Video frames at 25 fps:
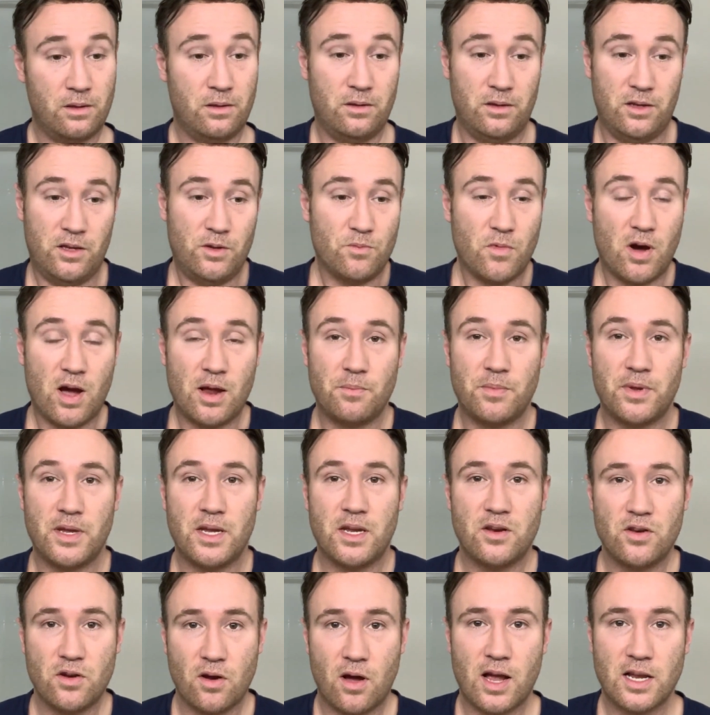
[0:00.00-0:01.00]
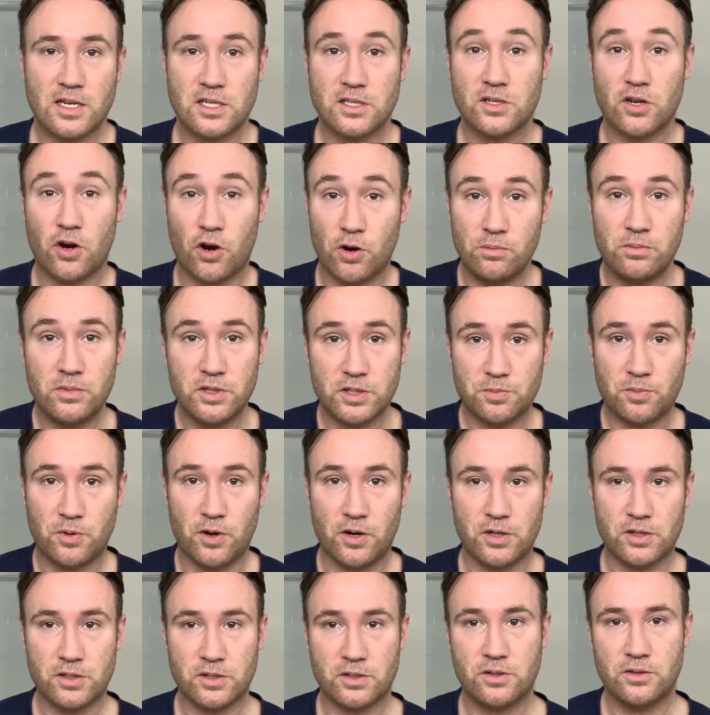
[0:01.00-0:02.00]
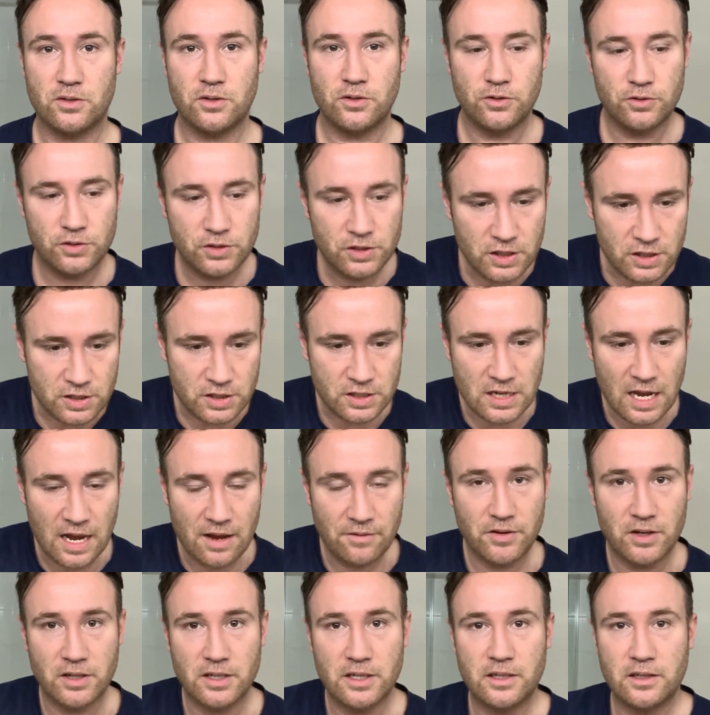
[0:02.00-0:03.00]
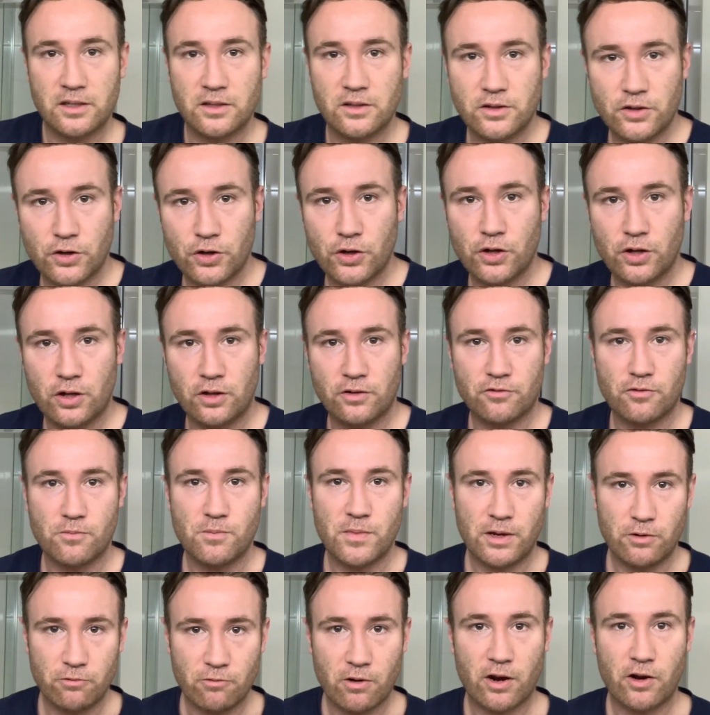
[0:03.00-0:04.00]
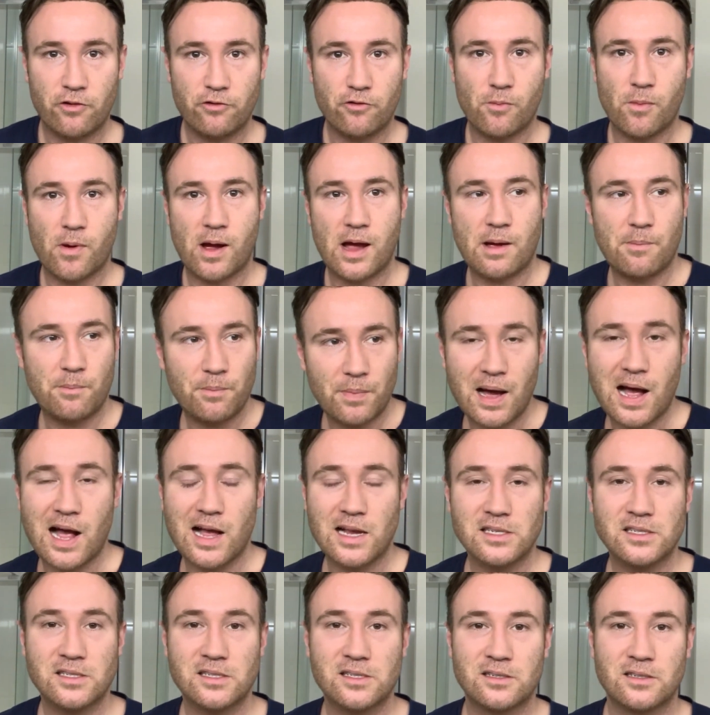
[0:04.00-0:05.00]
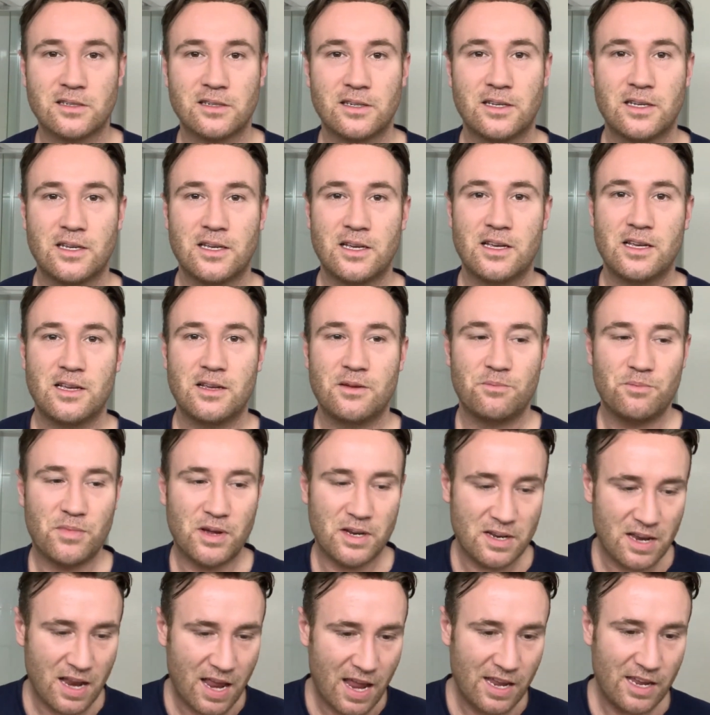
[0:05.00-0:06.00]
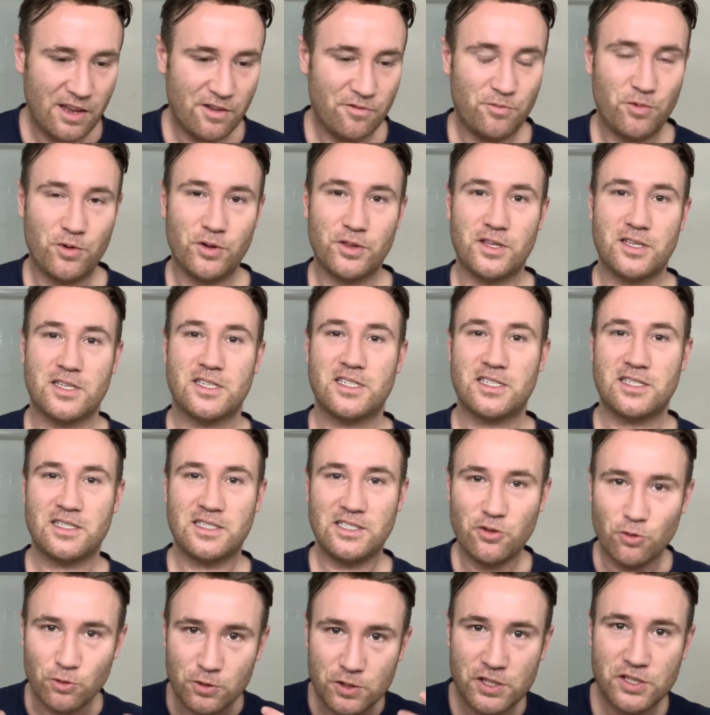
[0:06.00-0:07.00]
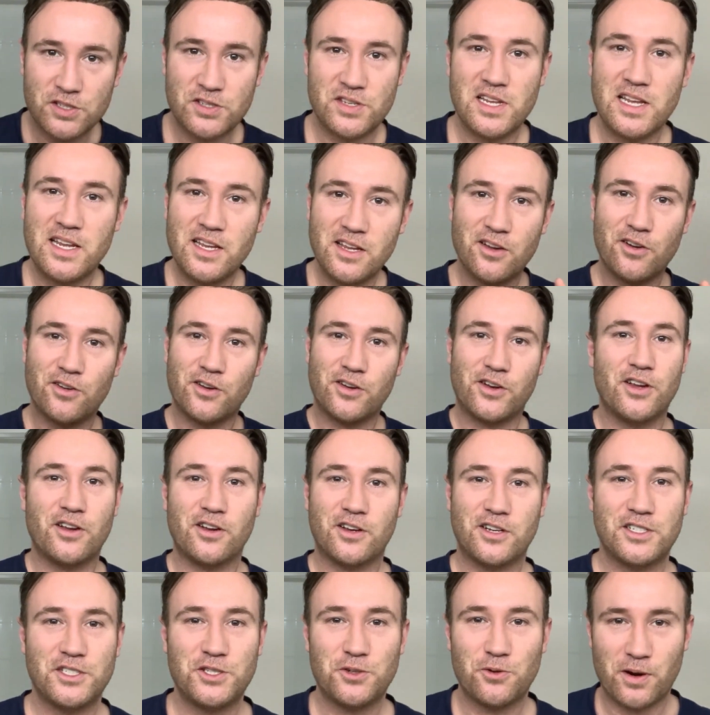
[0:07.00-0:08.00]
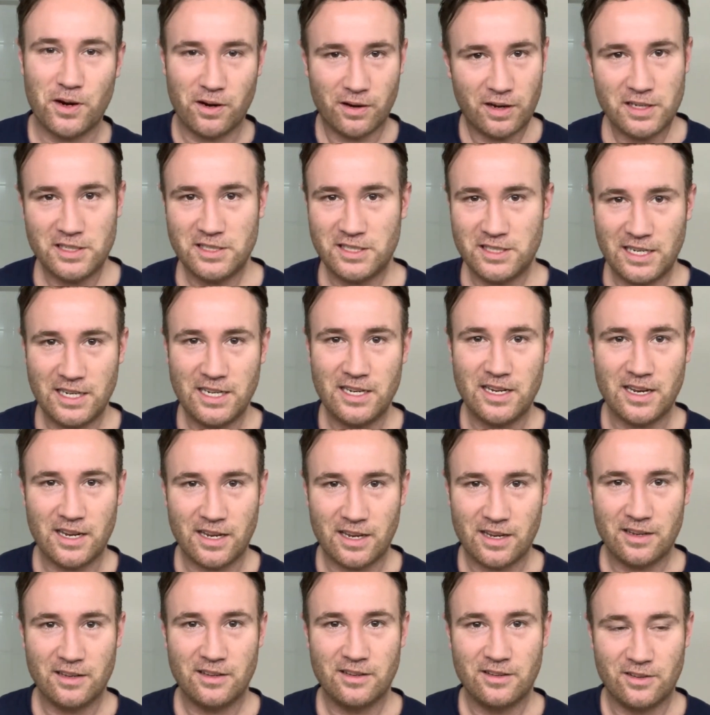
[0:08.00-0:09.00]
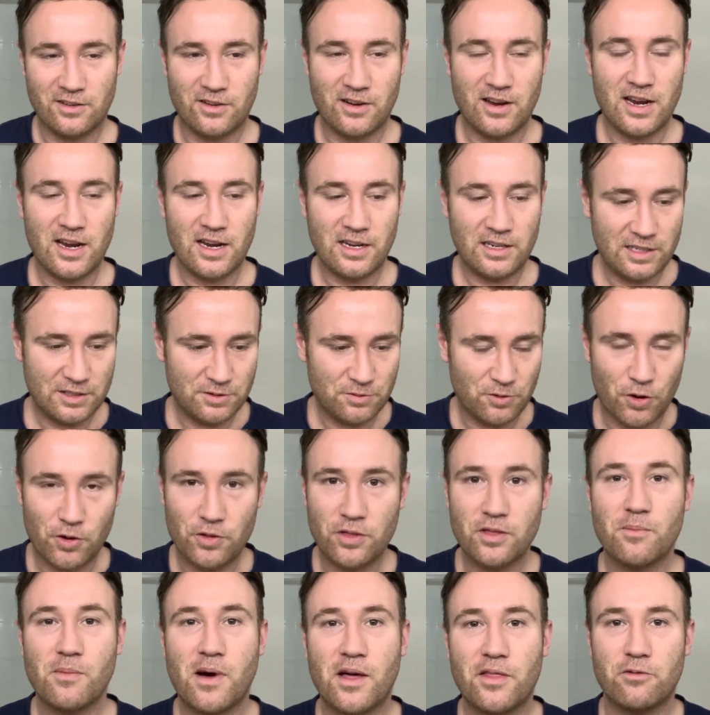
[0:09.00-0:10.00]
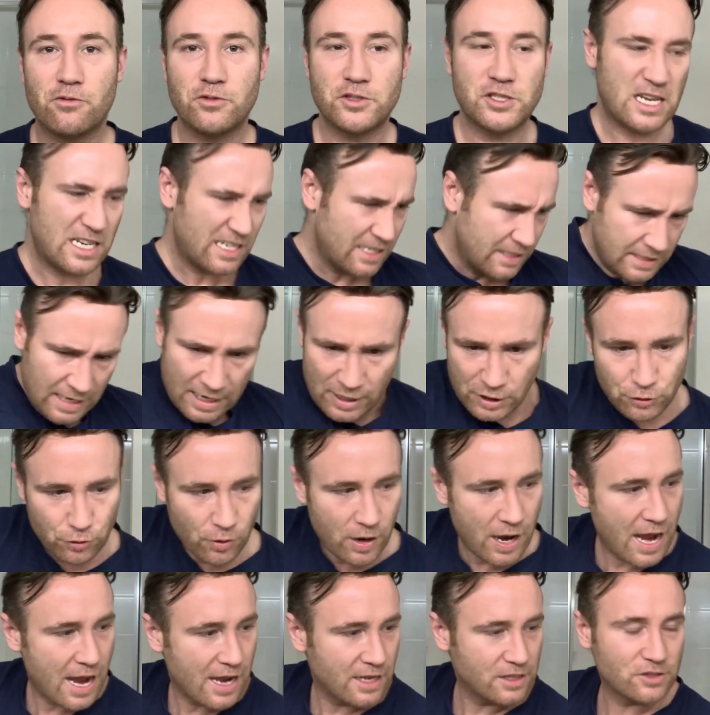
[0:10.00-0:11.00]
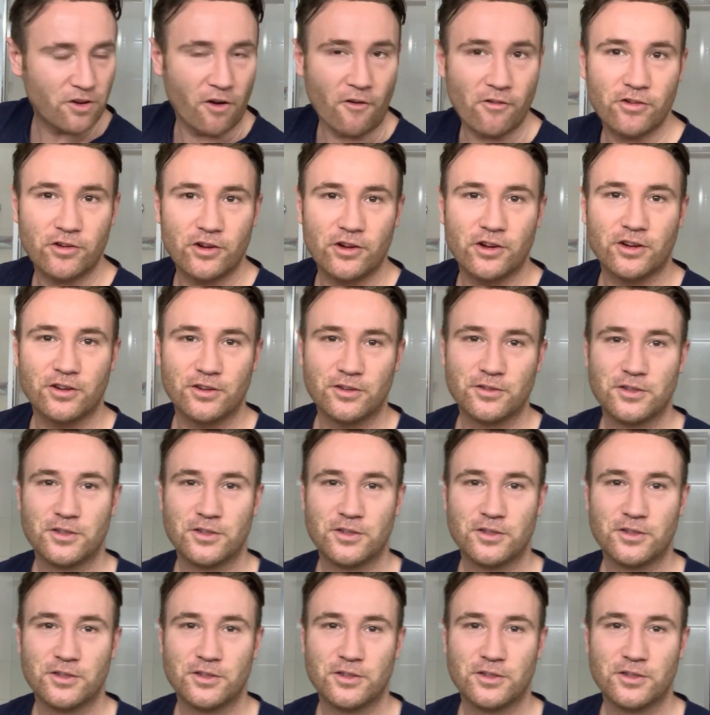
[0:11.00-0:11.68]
You might be a nice homeless person who's just saved a little girl from being run over by a bus, but now you've put your stink on her because you're unhygienic, right? And the mother would say, get your hands off her.